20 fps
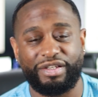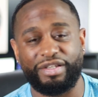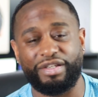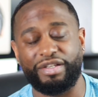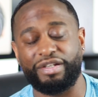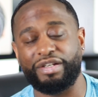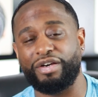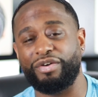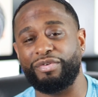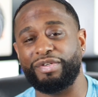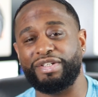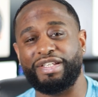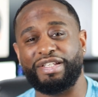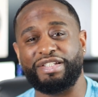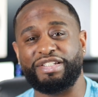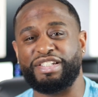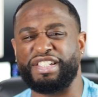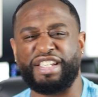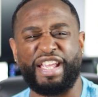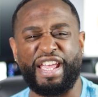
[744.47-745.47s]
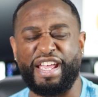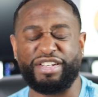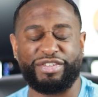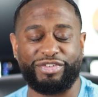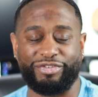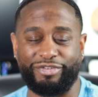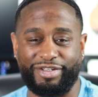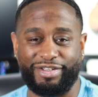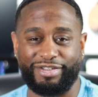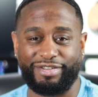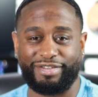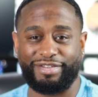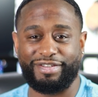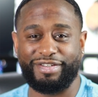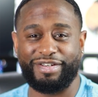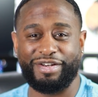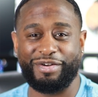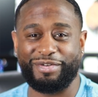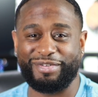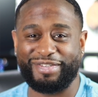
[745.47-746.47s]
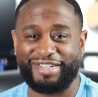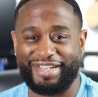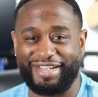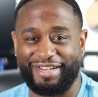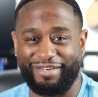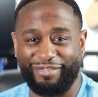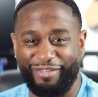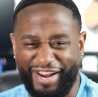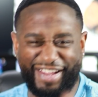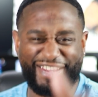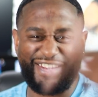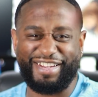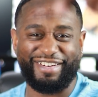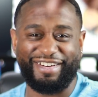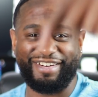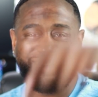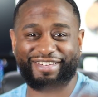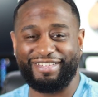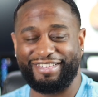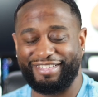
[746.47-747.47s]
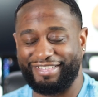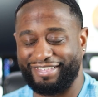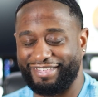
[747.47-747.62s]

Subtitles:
You know, and then just answer it. You know what I'm saying? Right here.